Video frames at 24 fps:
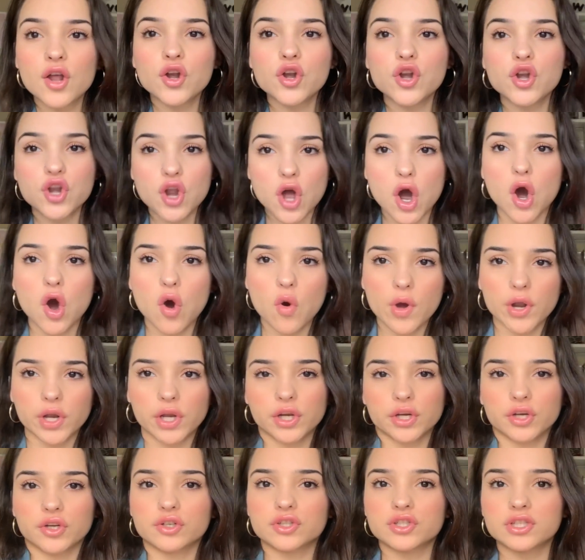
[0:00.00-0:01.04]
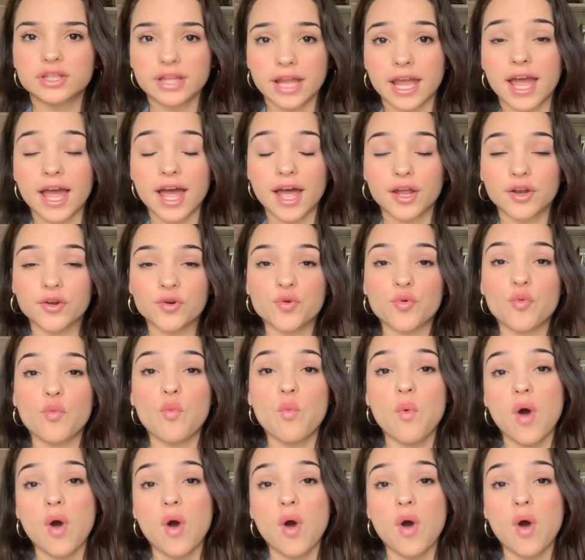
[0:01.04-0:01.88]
know and understand